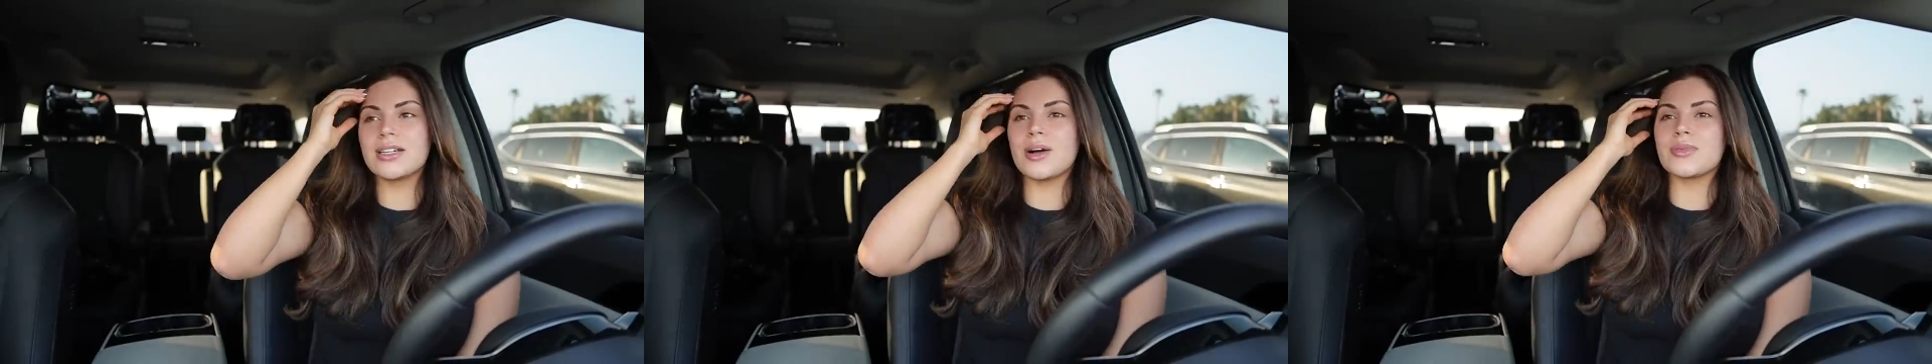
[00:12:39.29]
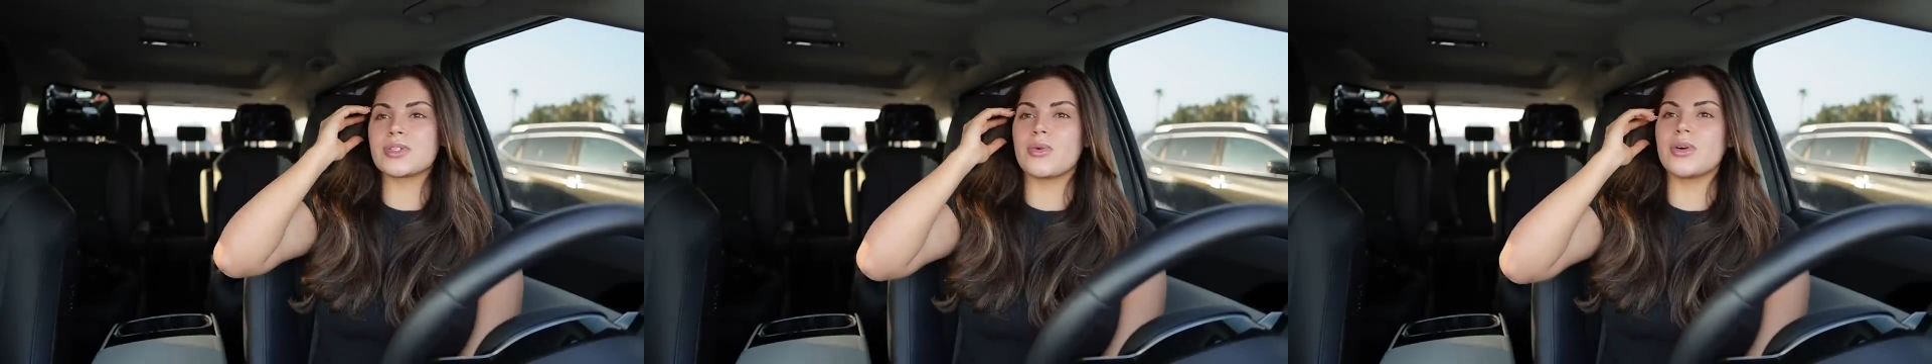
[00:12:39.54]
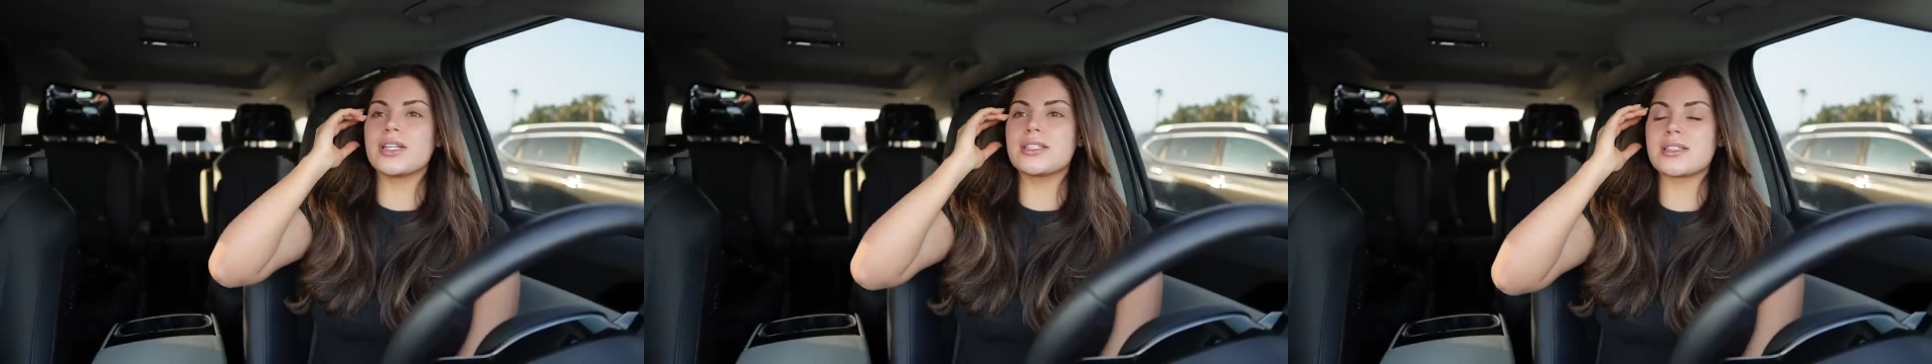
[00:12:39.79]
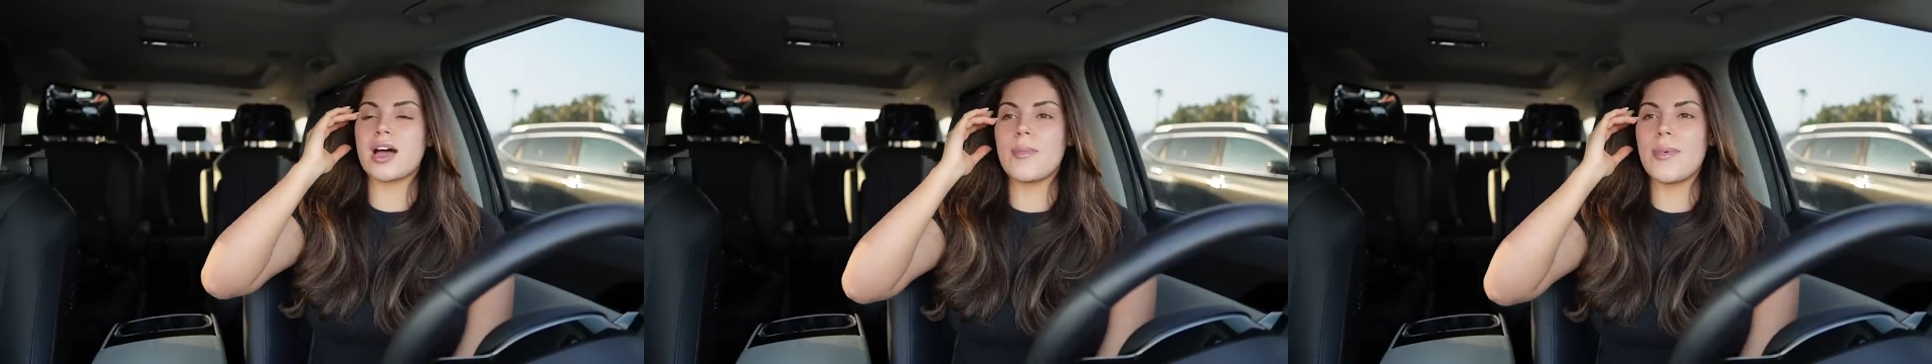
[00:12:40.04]
and I was going to
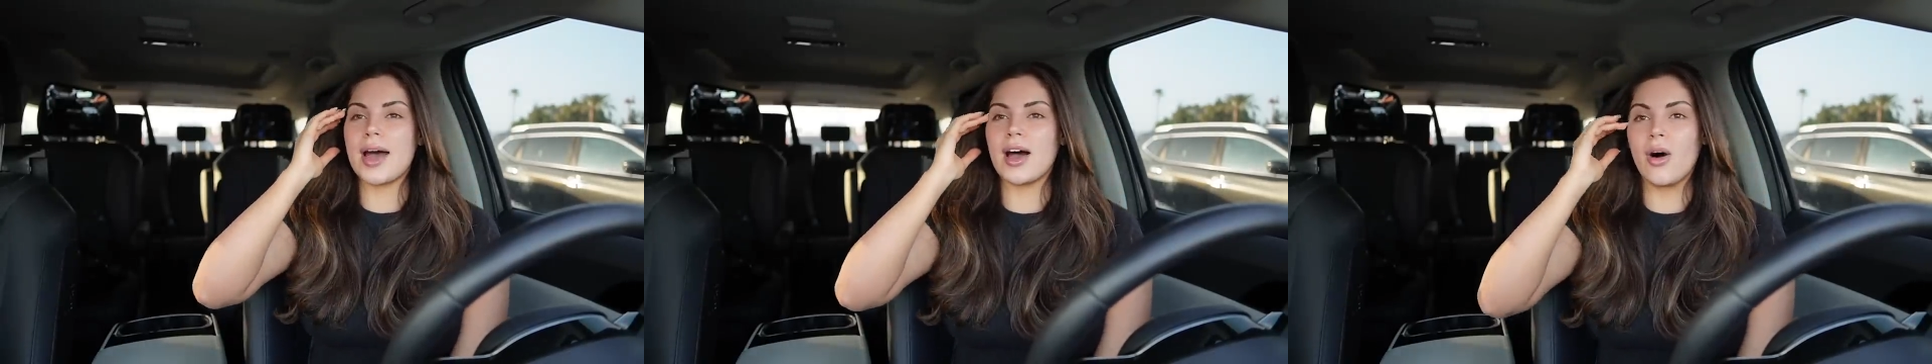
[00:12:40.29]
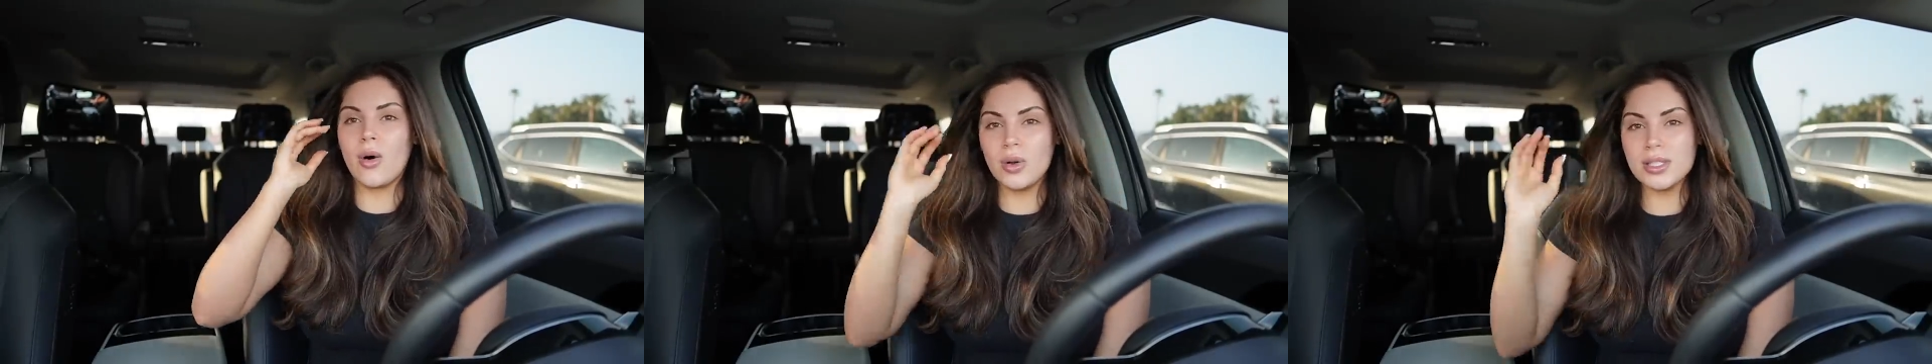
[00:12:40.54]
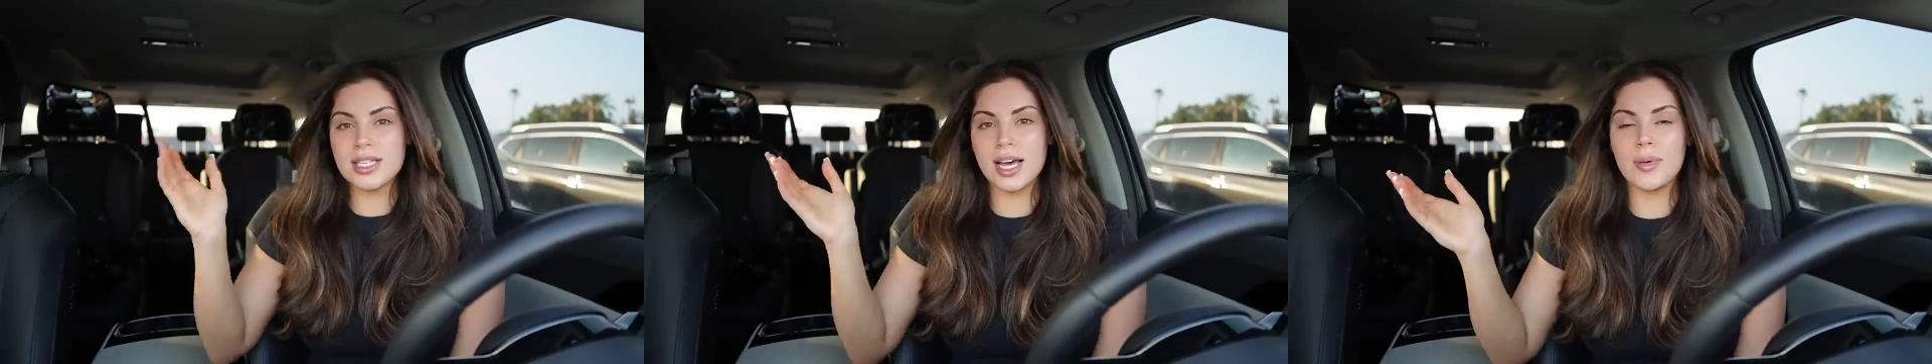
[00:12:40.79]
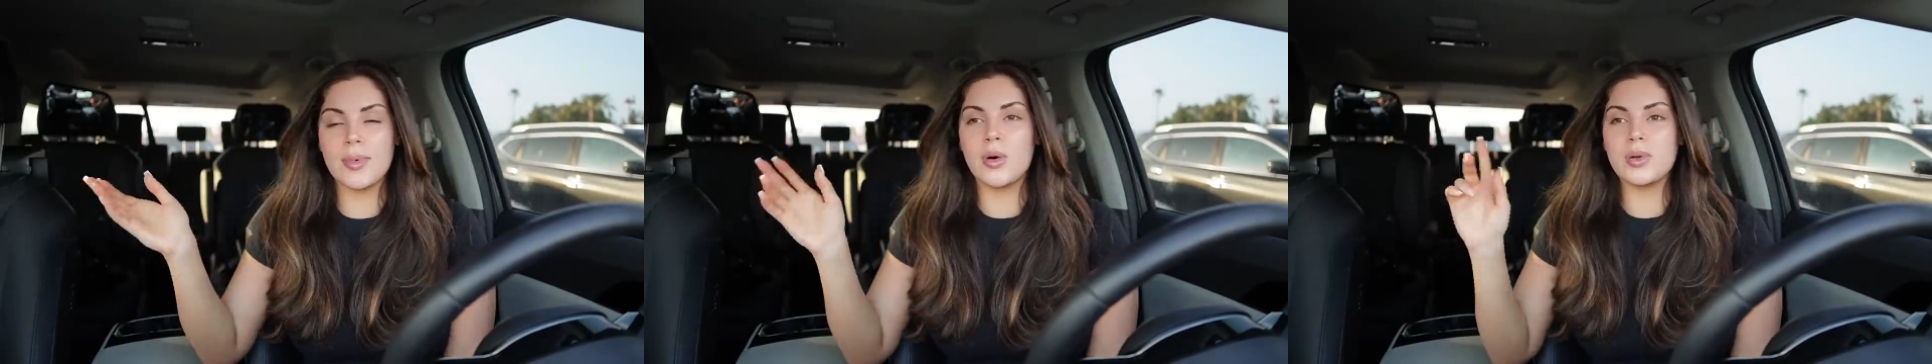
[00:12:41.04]
stop at
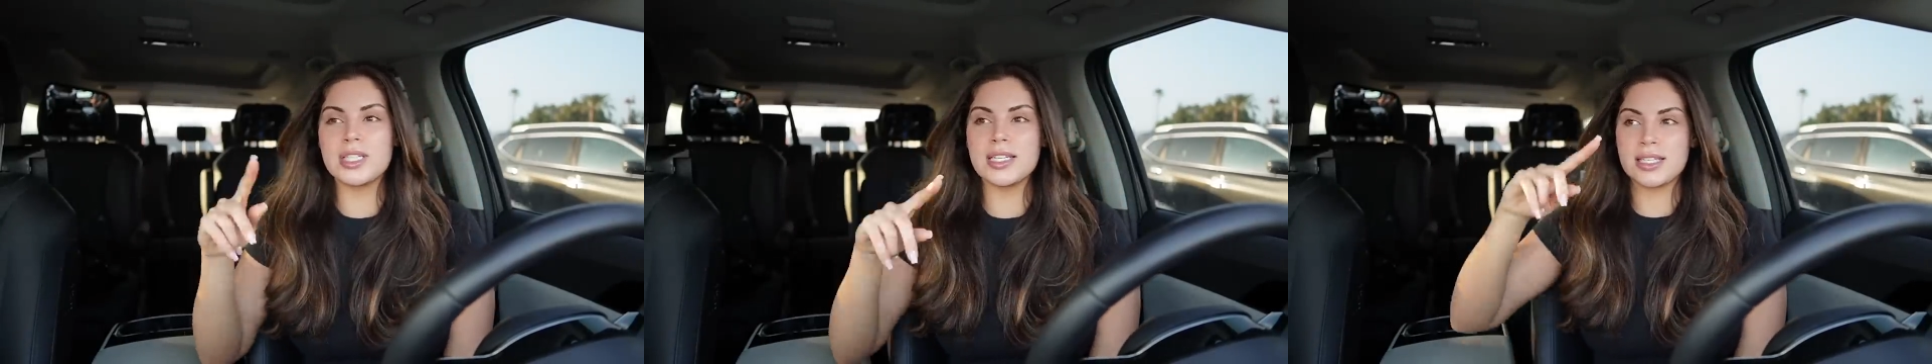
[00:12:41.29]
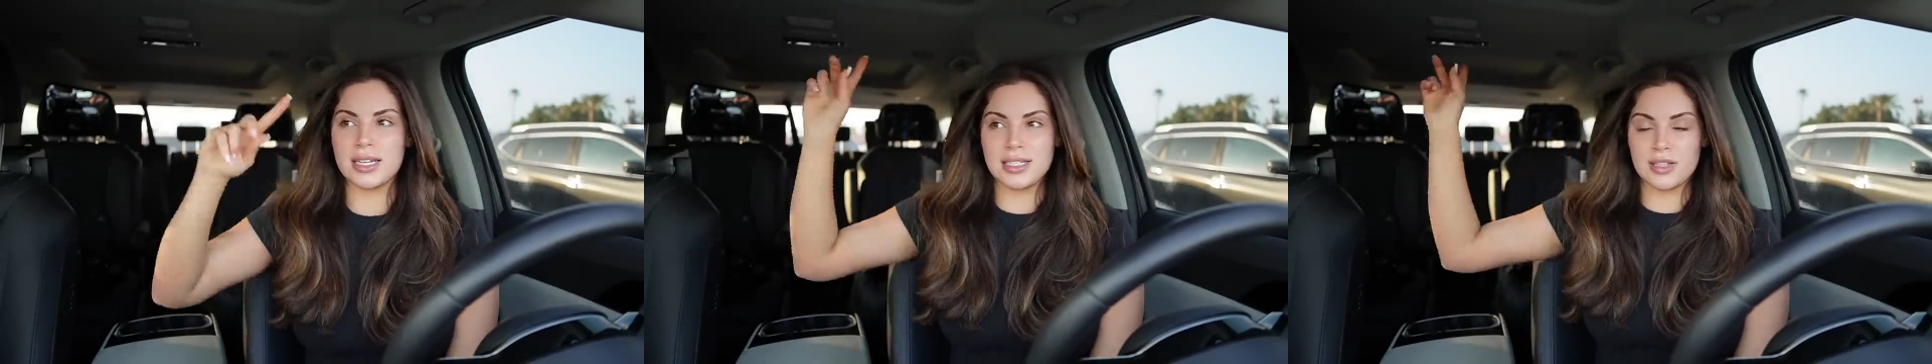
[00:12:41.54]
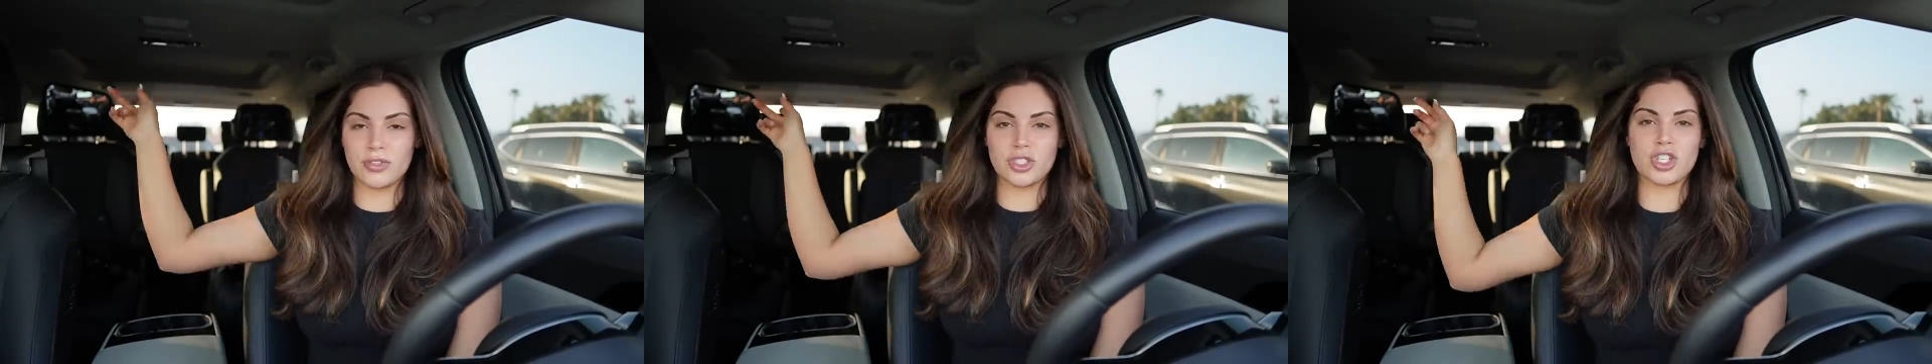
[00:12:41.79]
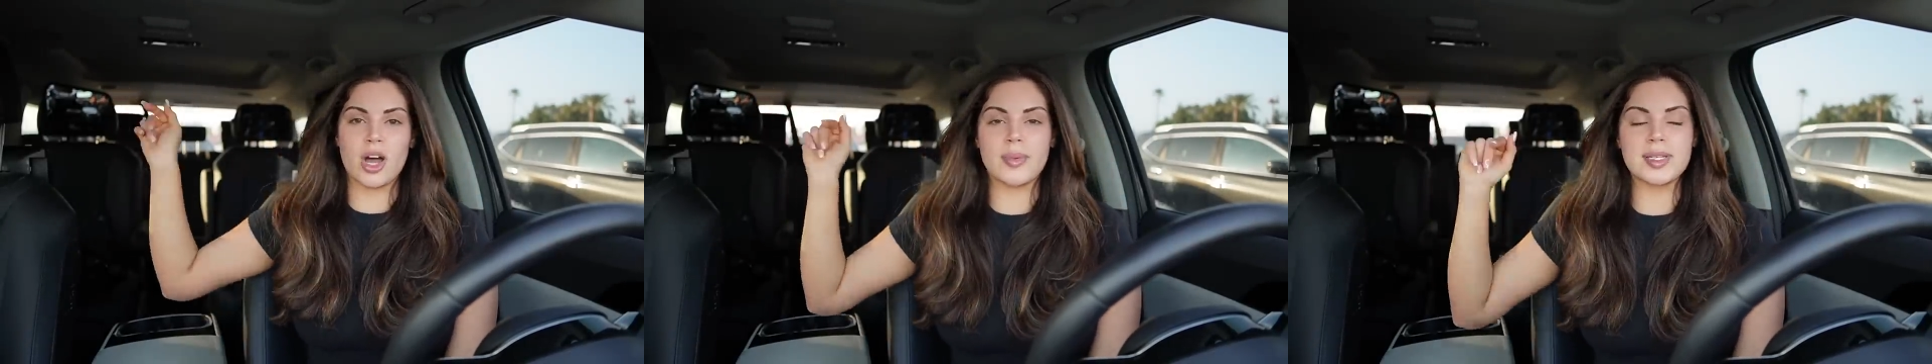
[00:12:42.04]
Ulta, but Ulta is in a
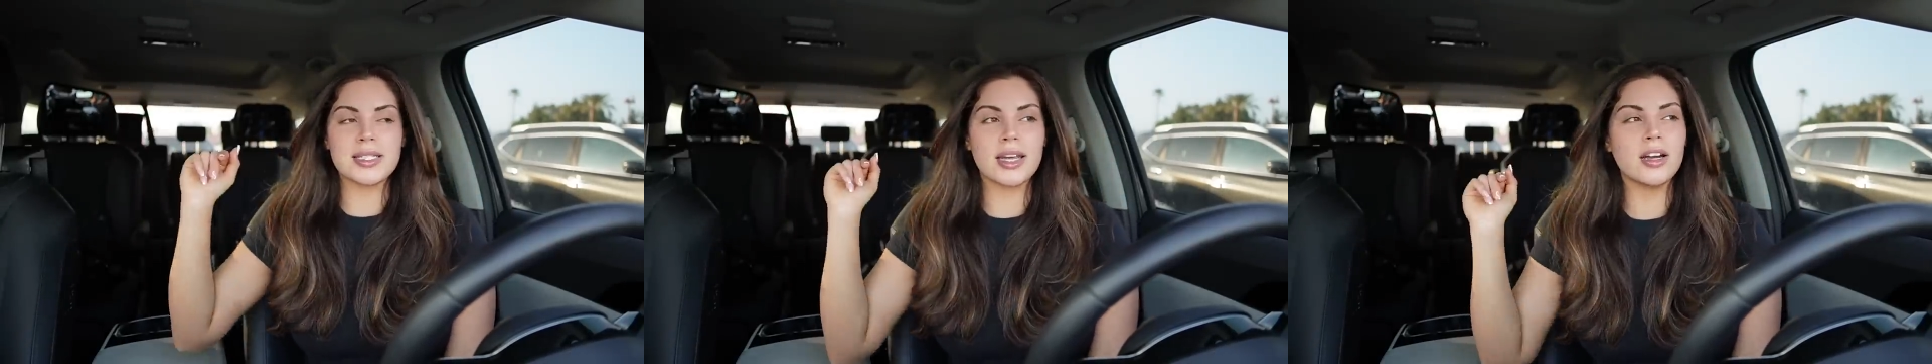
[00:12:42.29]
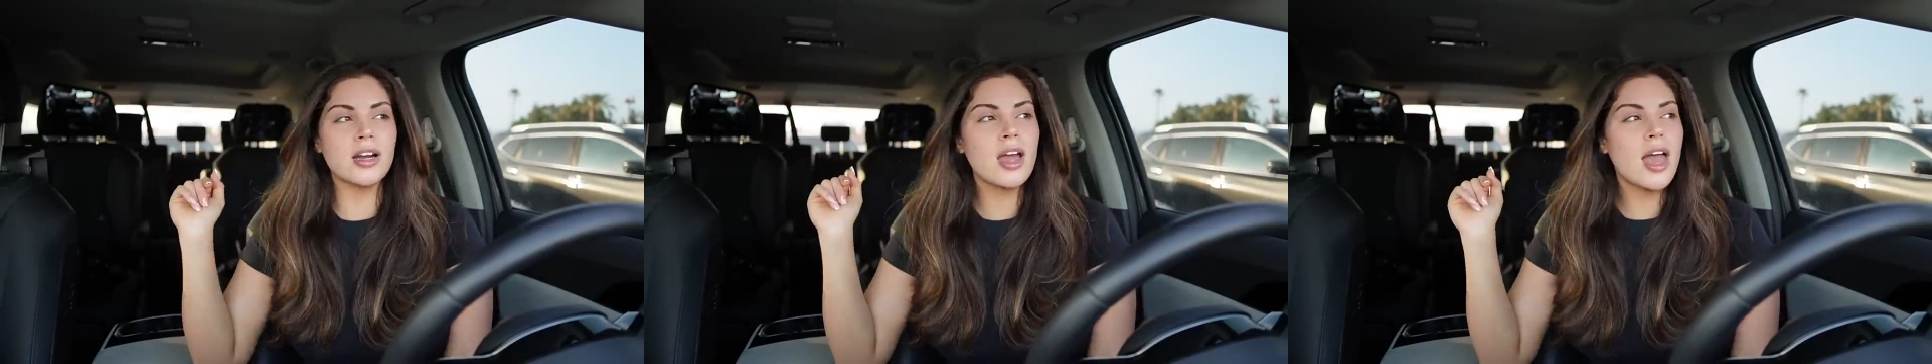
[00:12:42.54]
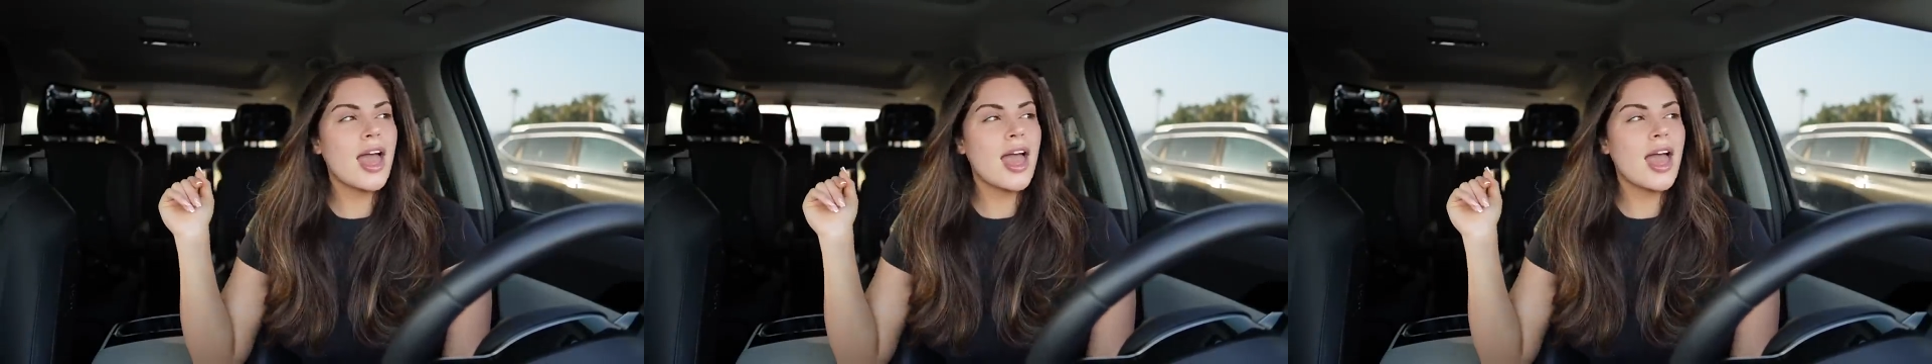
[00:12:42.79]
different shopping center.